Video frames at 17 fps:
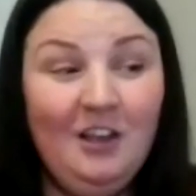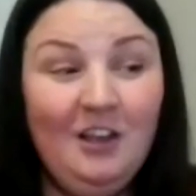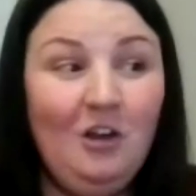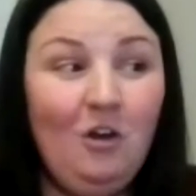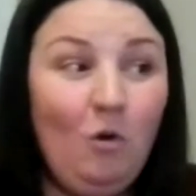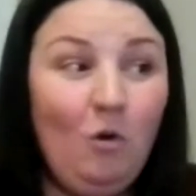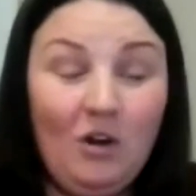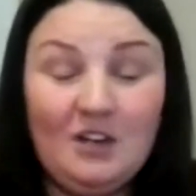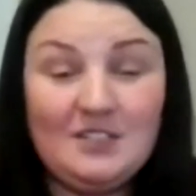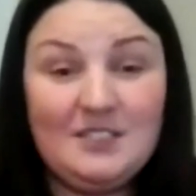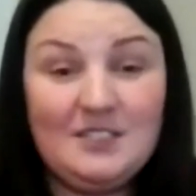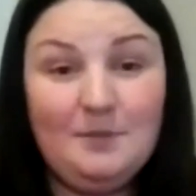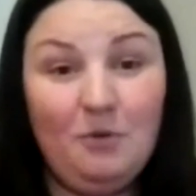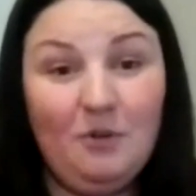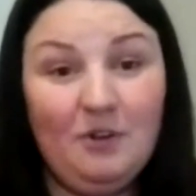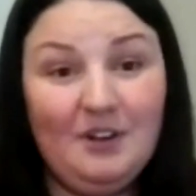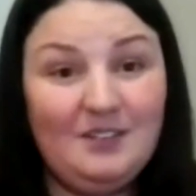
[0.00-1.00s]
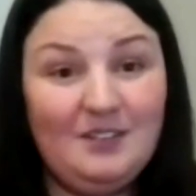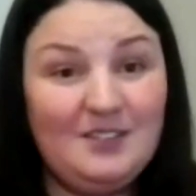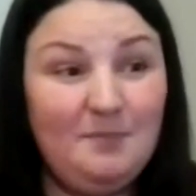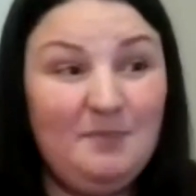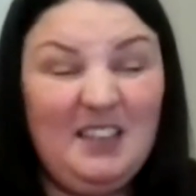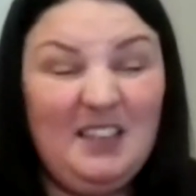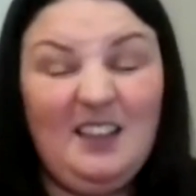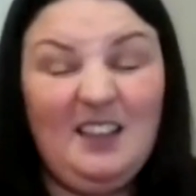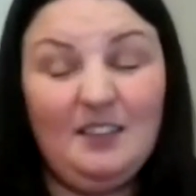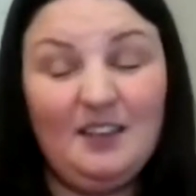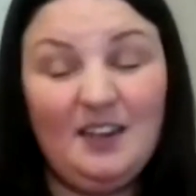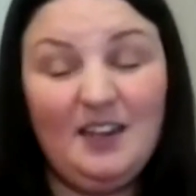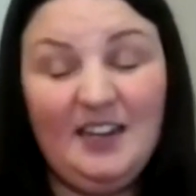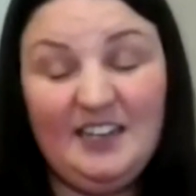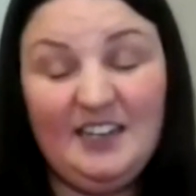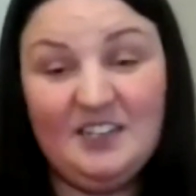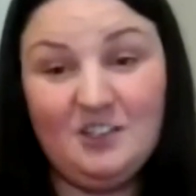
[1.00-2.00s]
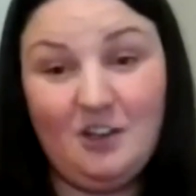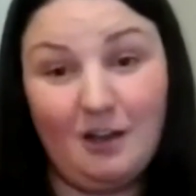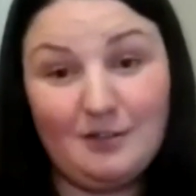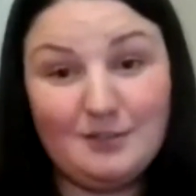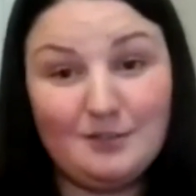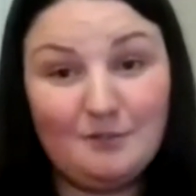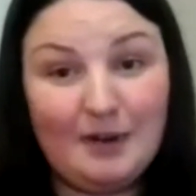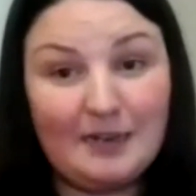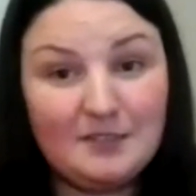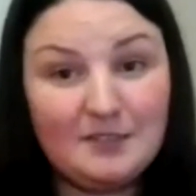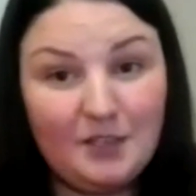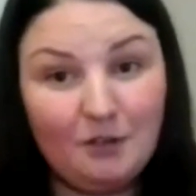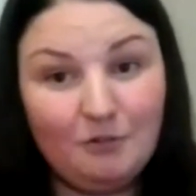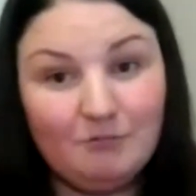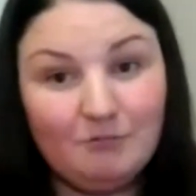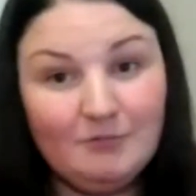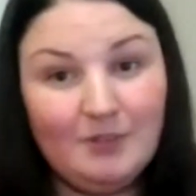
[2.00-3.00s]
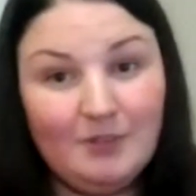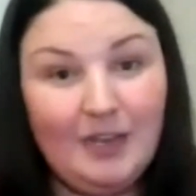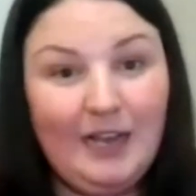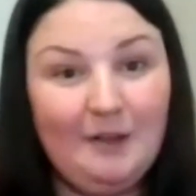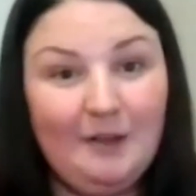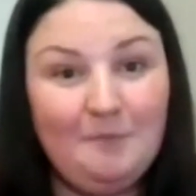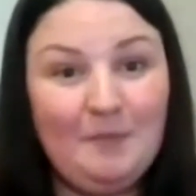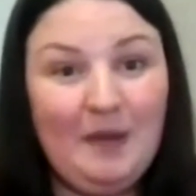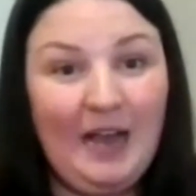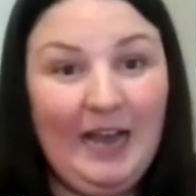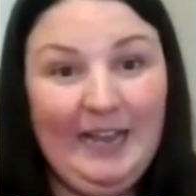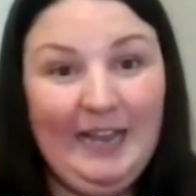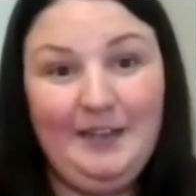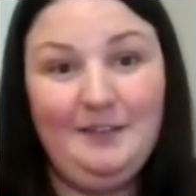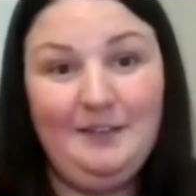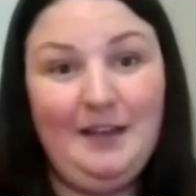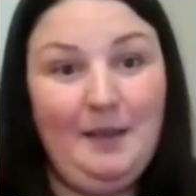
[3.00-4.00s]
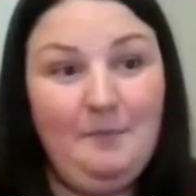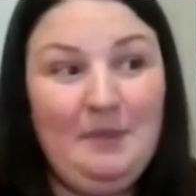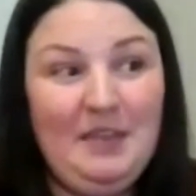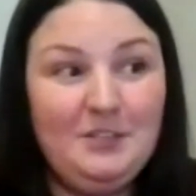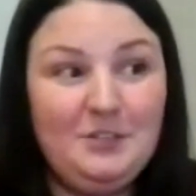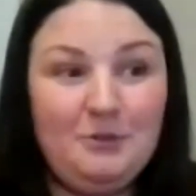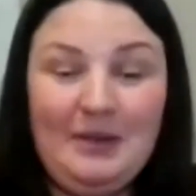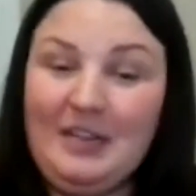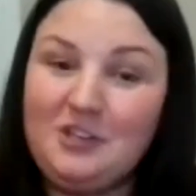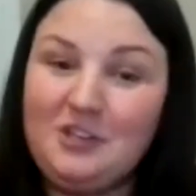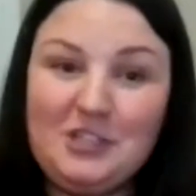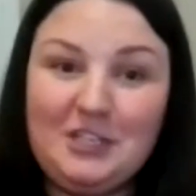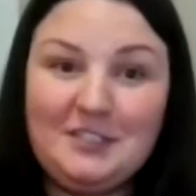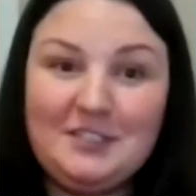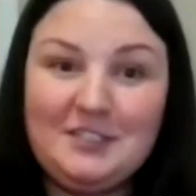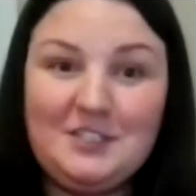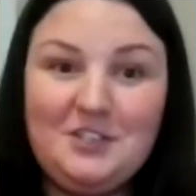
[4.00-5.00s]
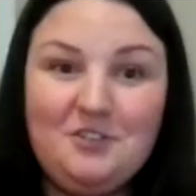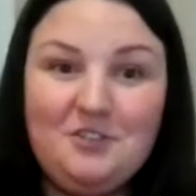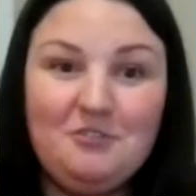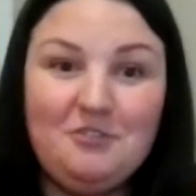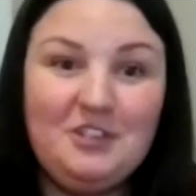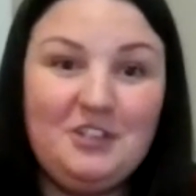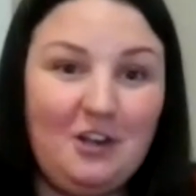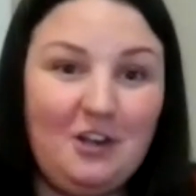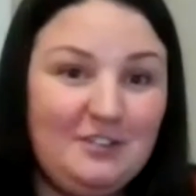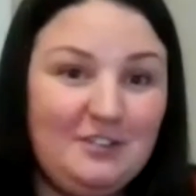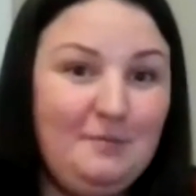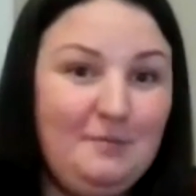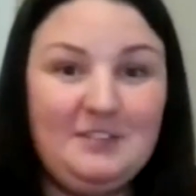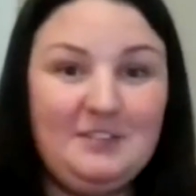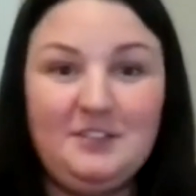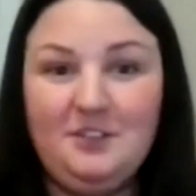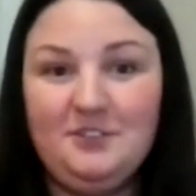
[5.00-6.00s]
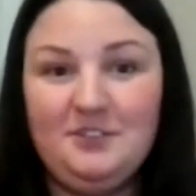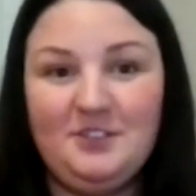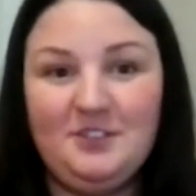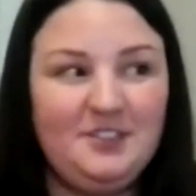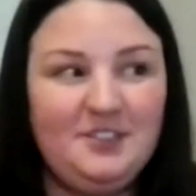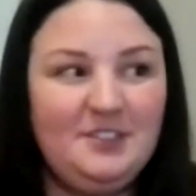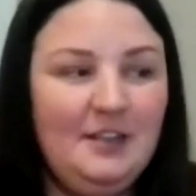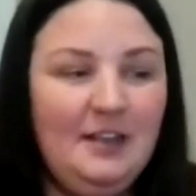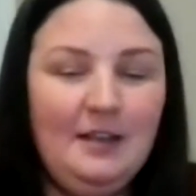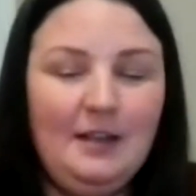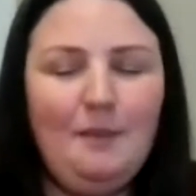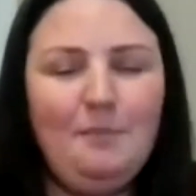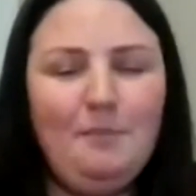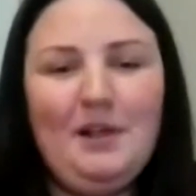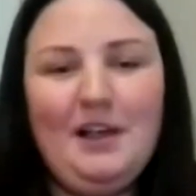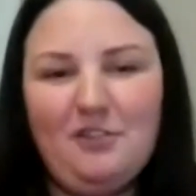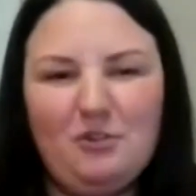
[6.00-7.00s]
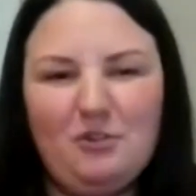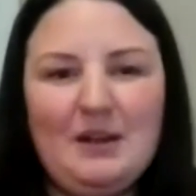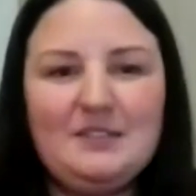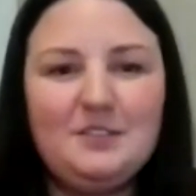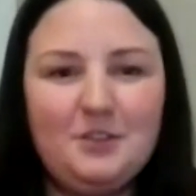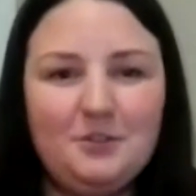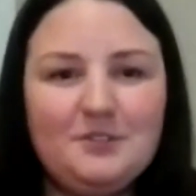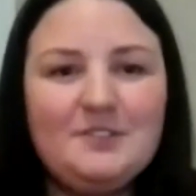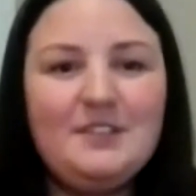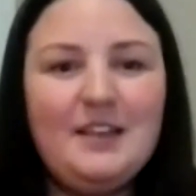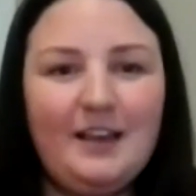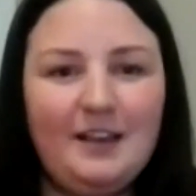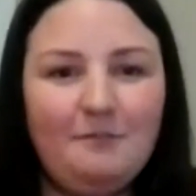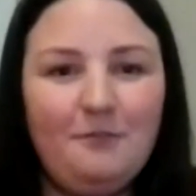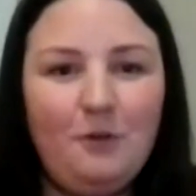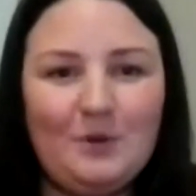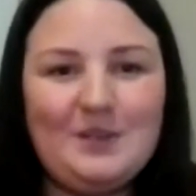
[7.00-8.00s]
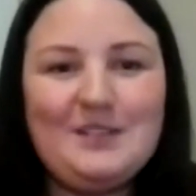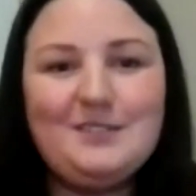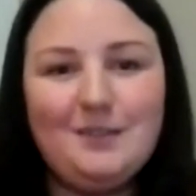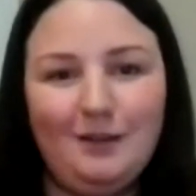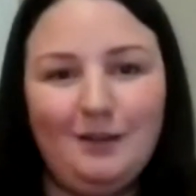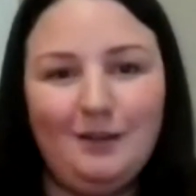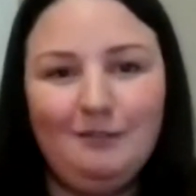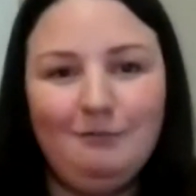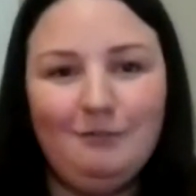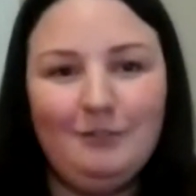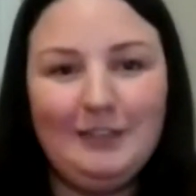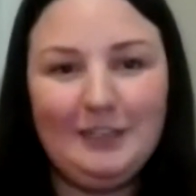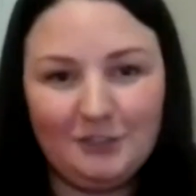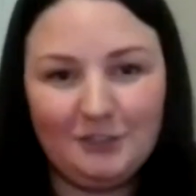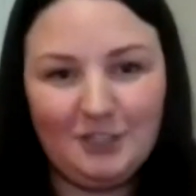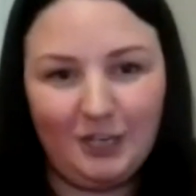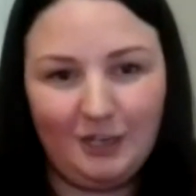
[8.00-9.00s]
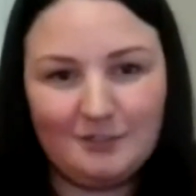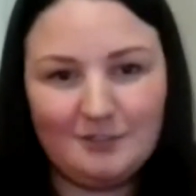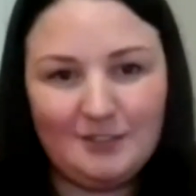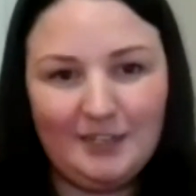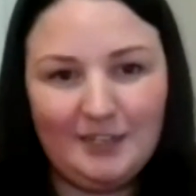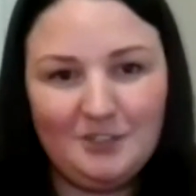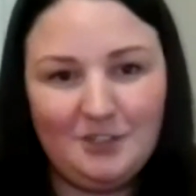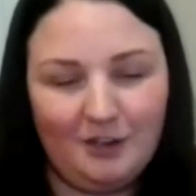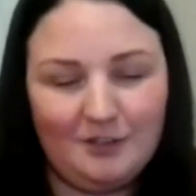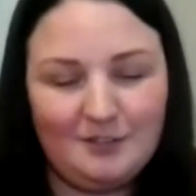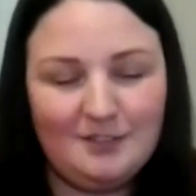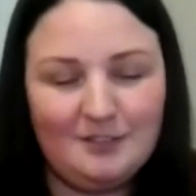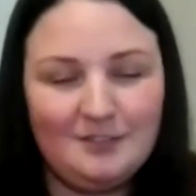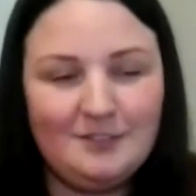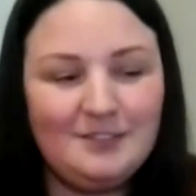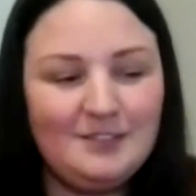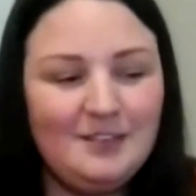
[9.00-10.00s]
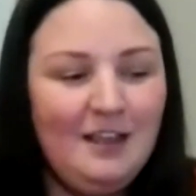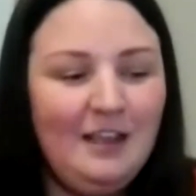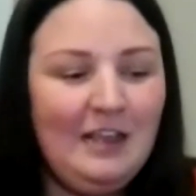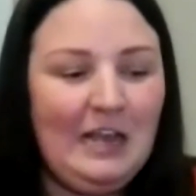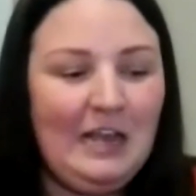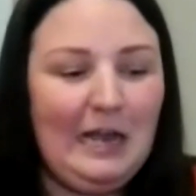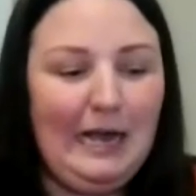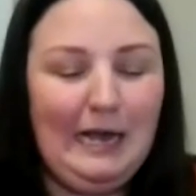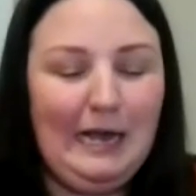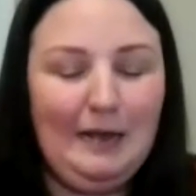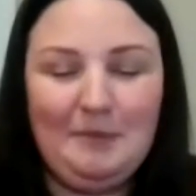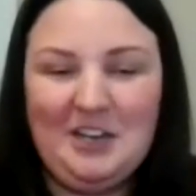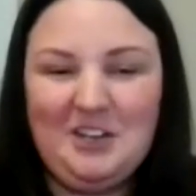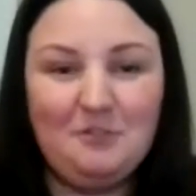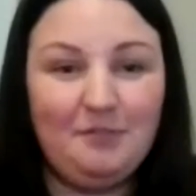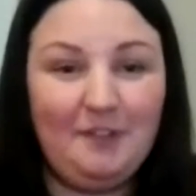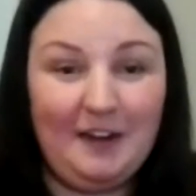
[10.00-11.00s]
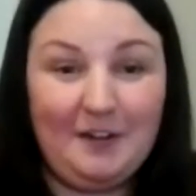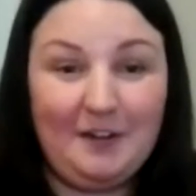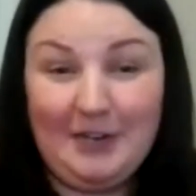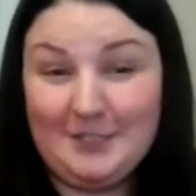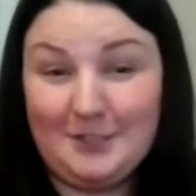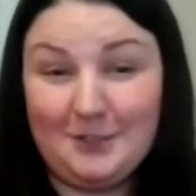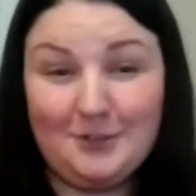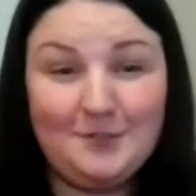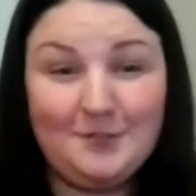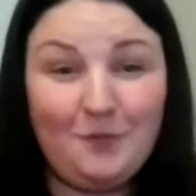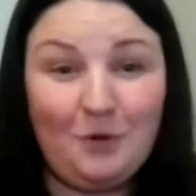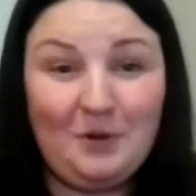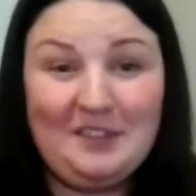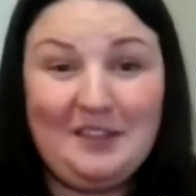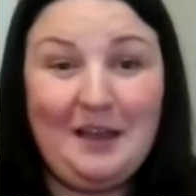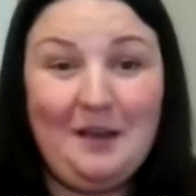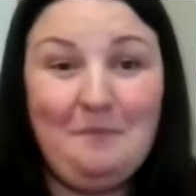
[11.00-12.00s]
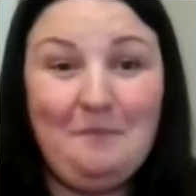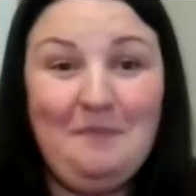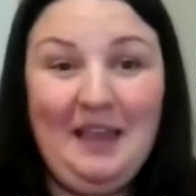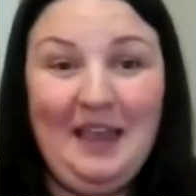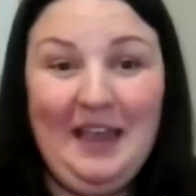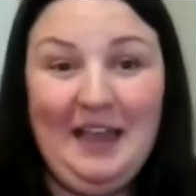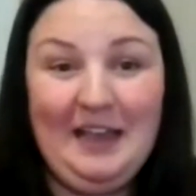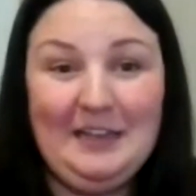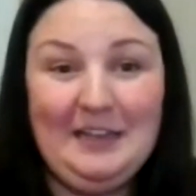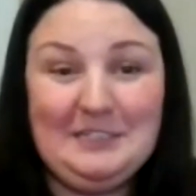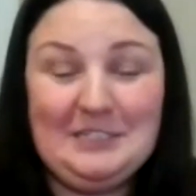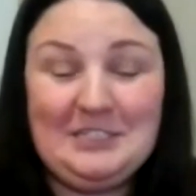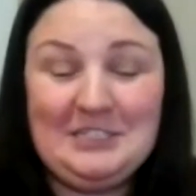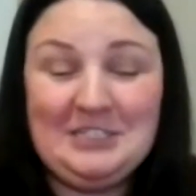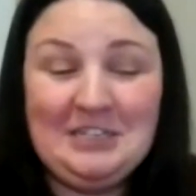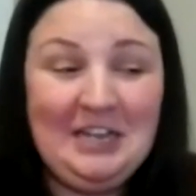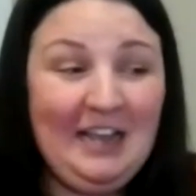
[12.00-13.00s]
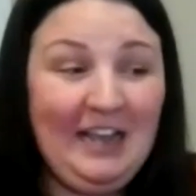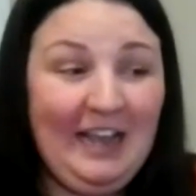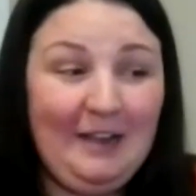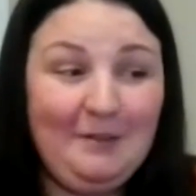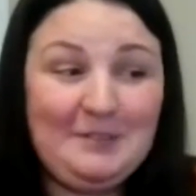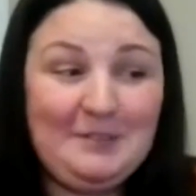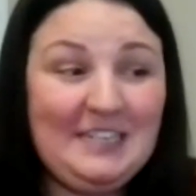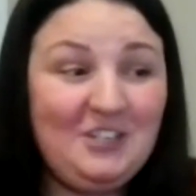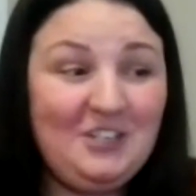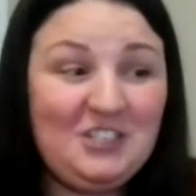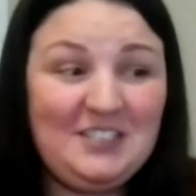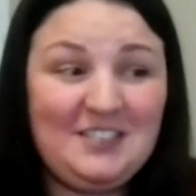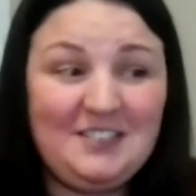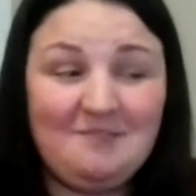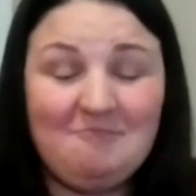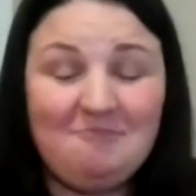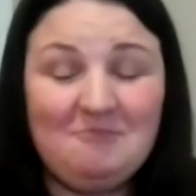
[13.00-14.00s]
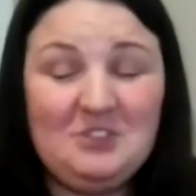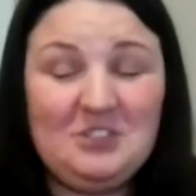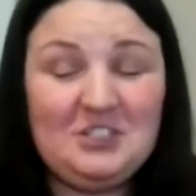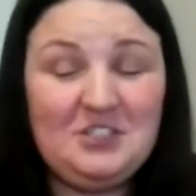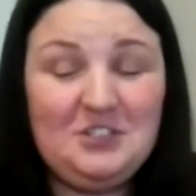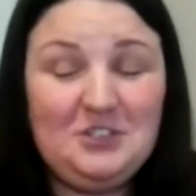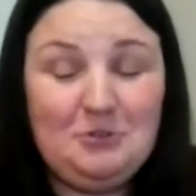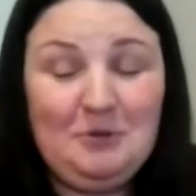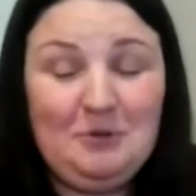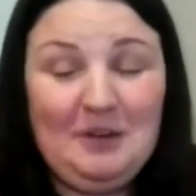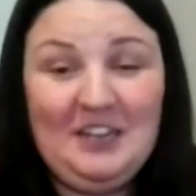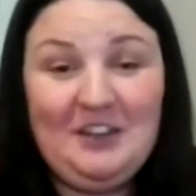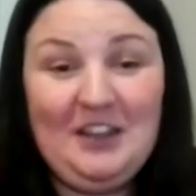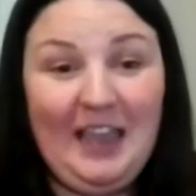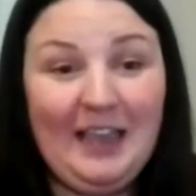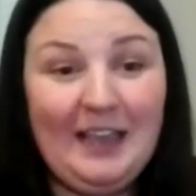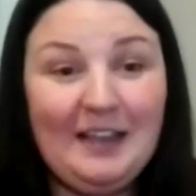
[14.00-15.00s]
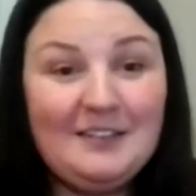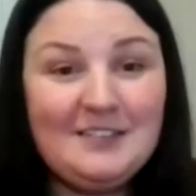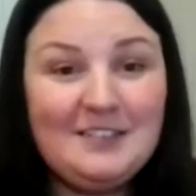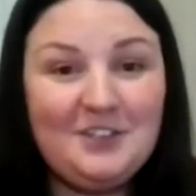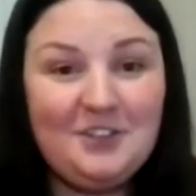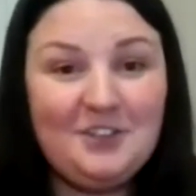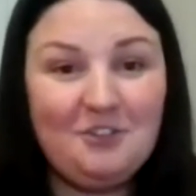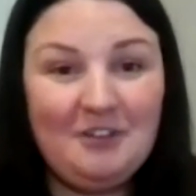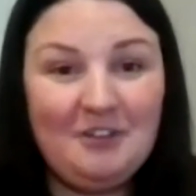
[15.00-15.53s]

or support something like the Canadian Dachshund Rescue. I make donations to the Doxie rescues. There's a couple other rescues that focus on little dogs like dachshunds. I do fundraisers for them, and I would say just do what you can to,